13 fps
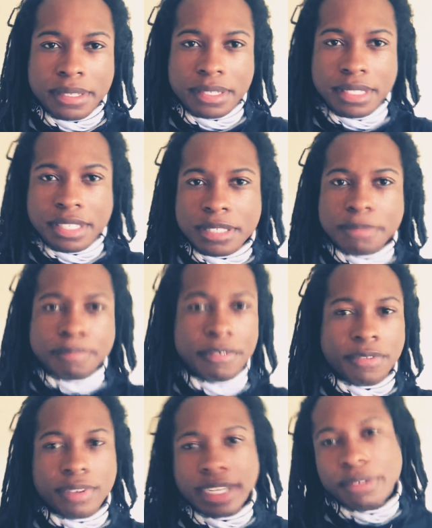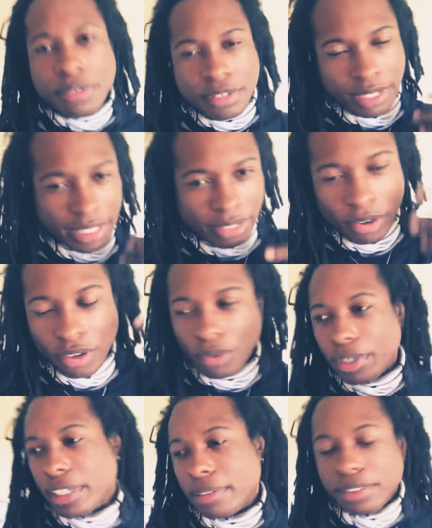this is before I was like all
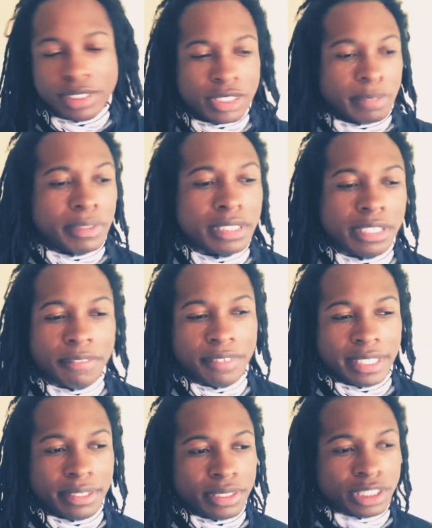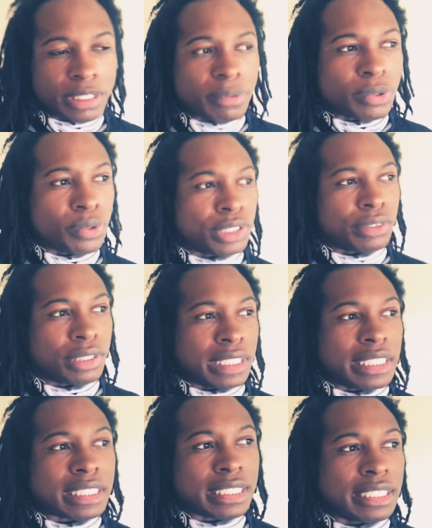aware of some stuff. There was someone who was so
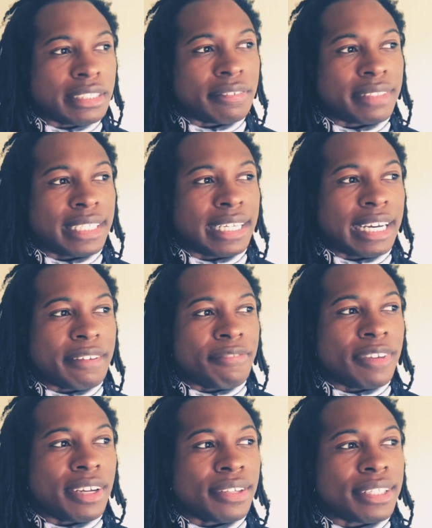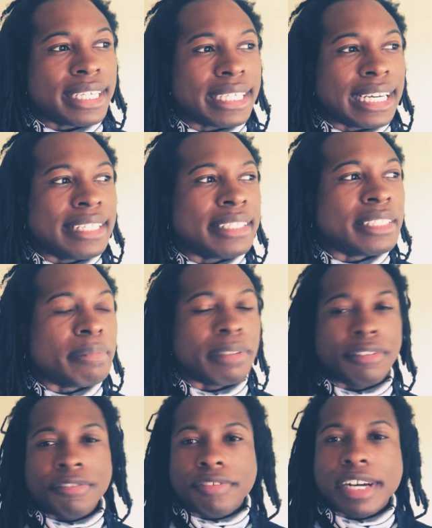sensitive that I felt like I needed to be
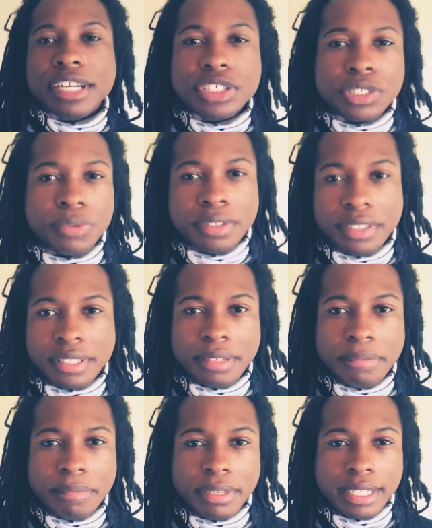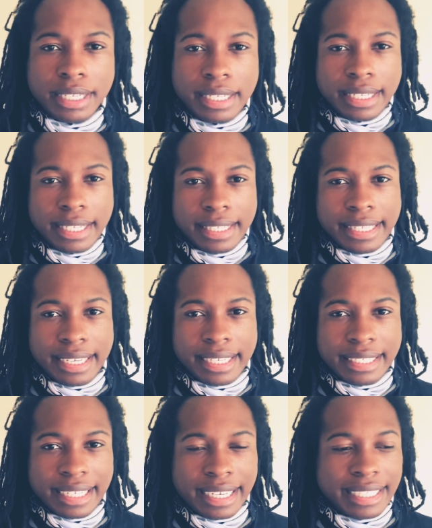fragile with them,
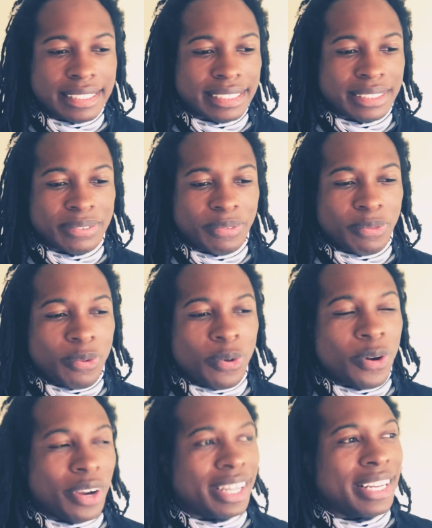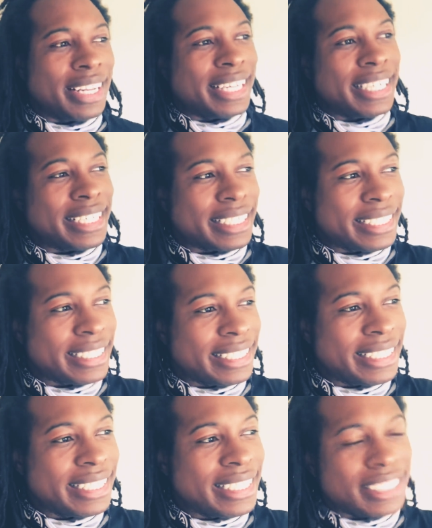that I just want to like
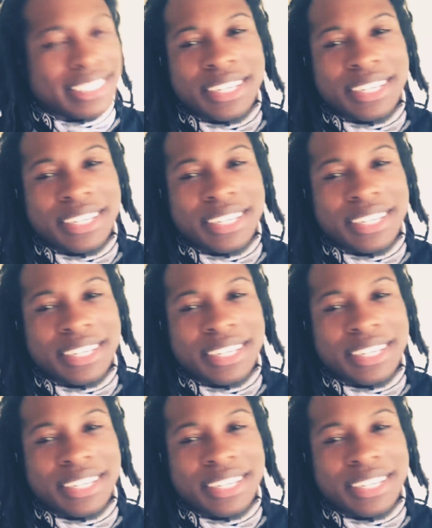just